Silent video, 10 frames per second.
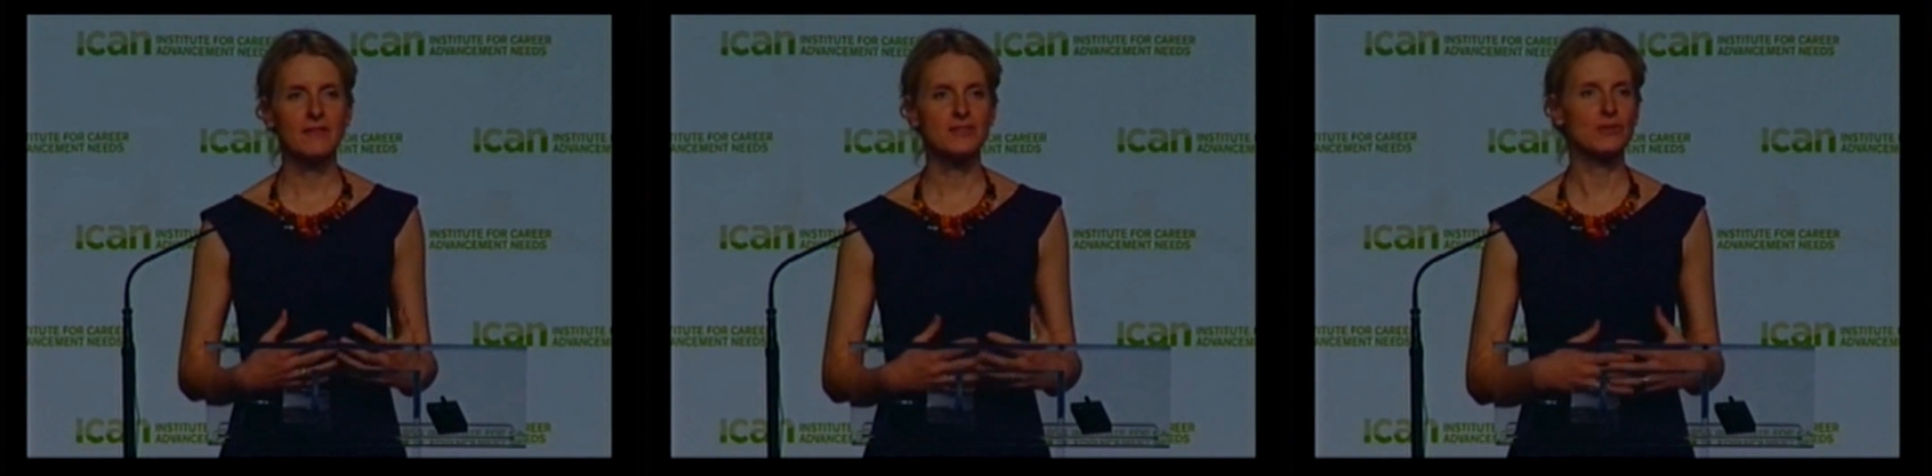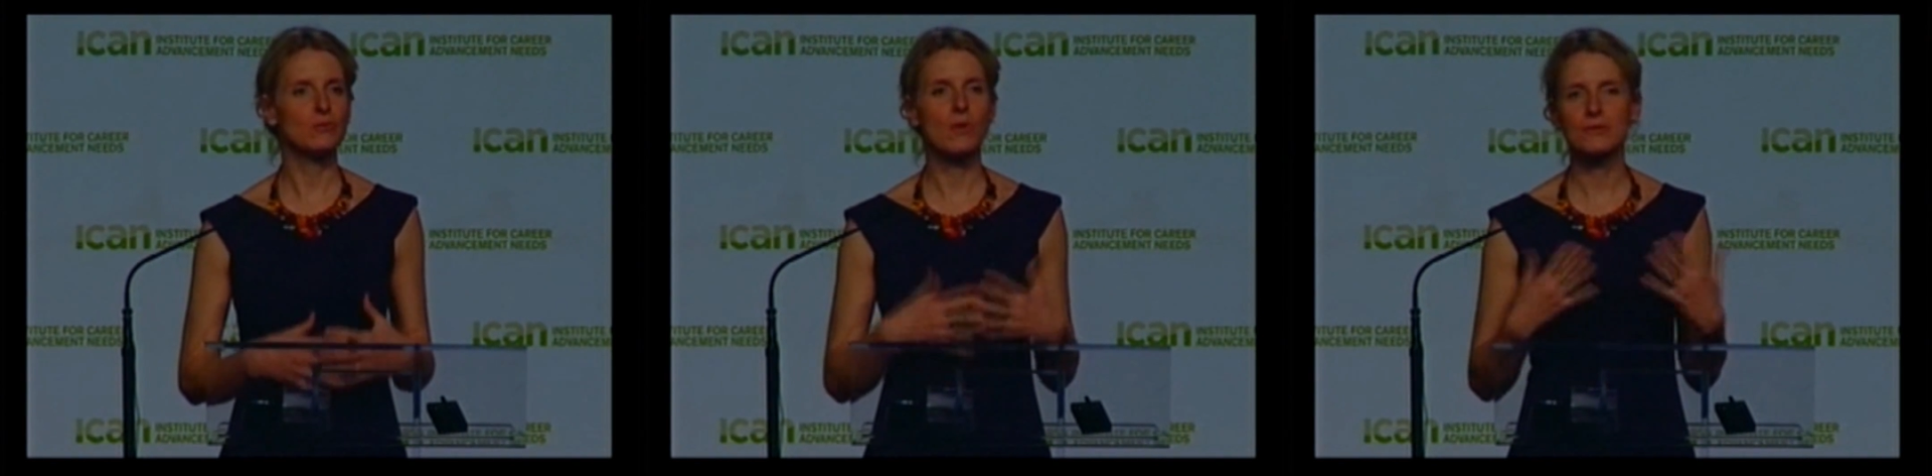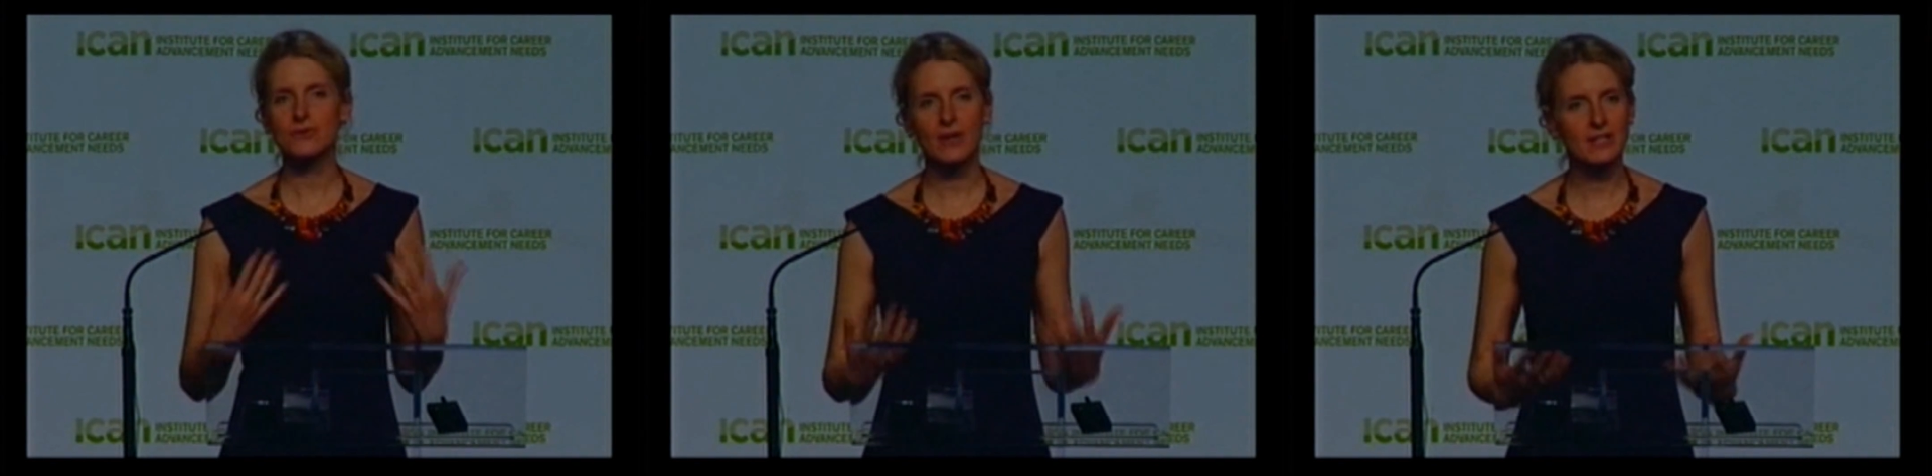that you
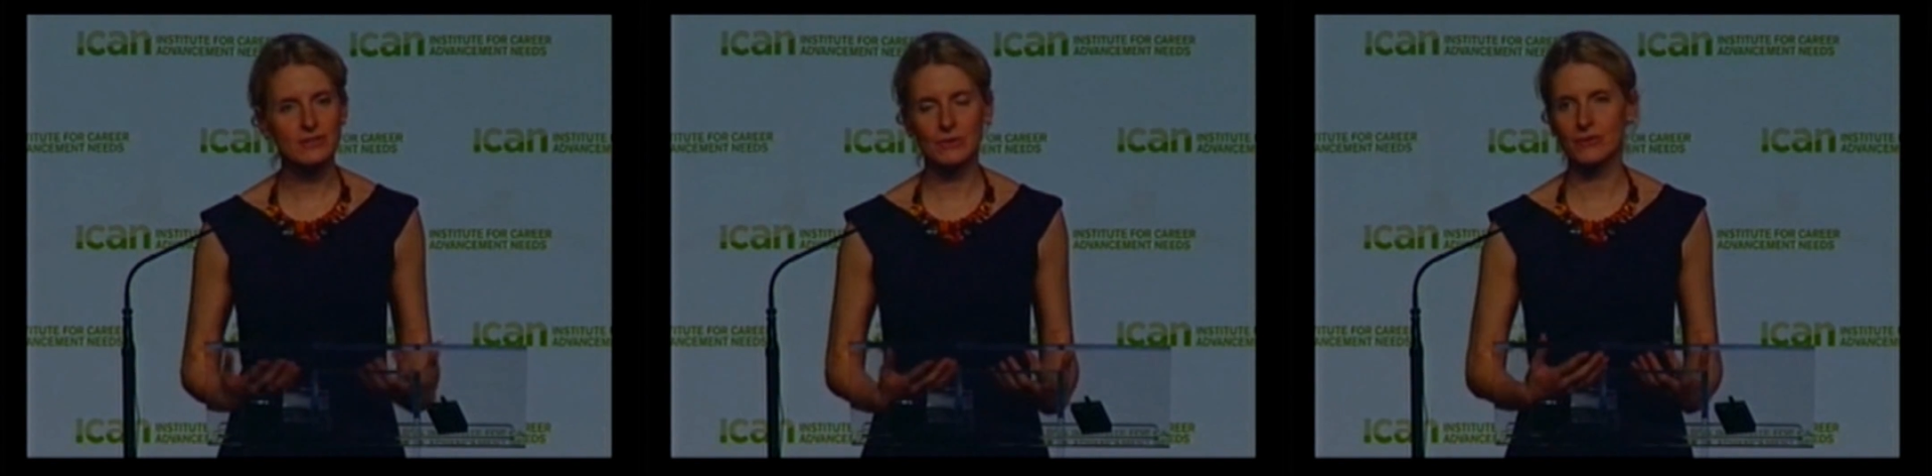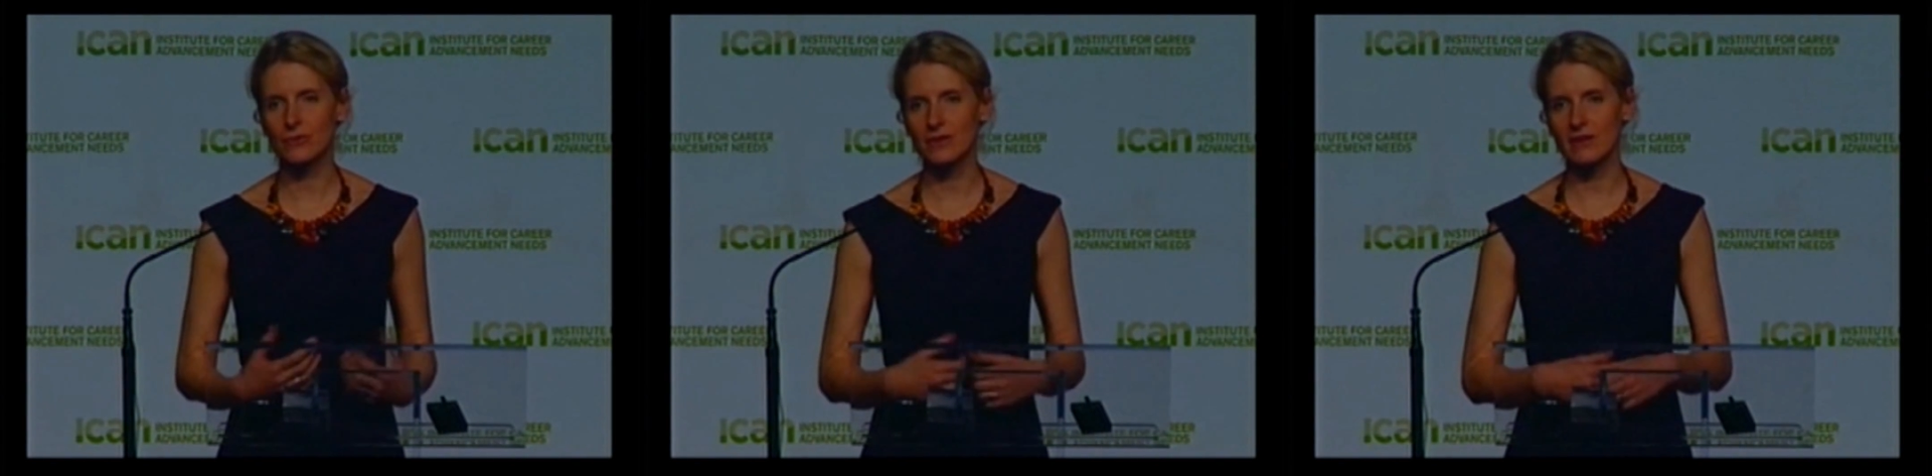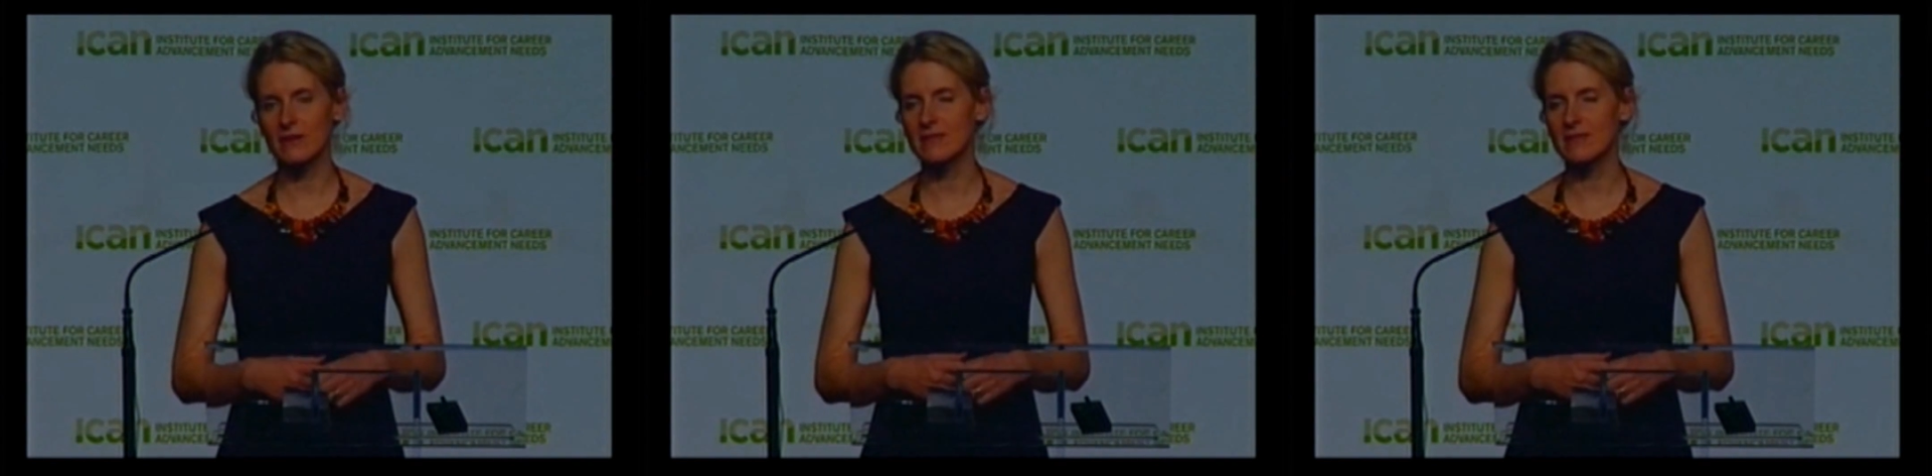won't try to do extraordinary